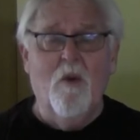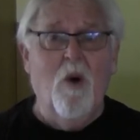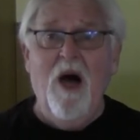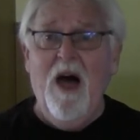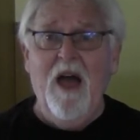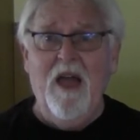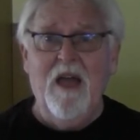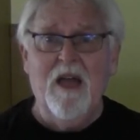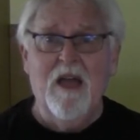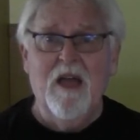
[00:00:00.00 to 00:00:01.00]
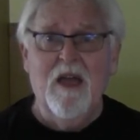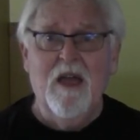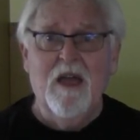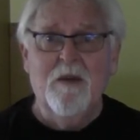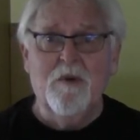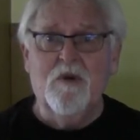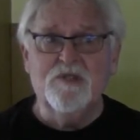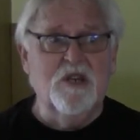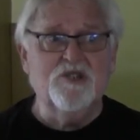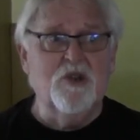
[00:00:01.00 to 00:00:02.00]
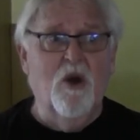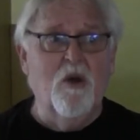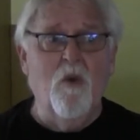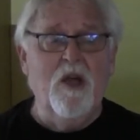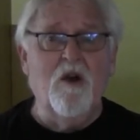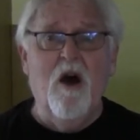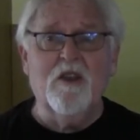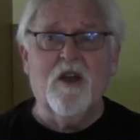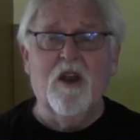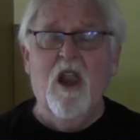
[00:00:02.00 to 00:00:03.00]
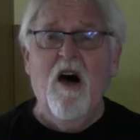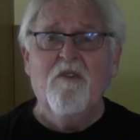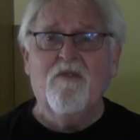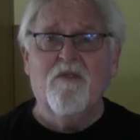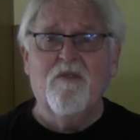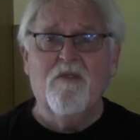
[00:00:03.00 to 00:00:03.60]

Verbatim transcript: Why? Because that's the only way God can love.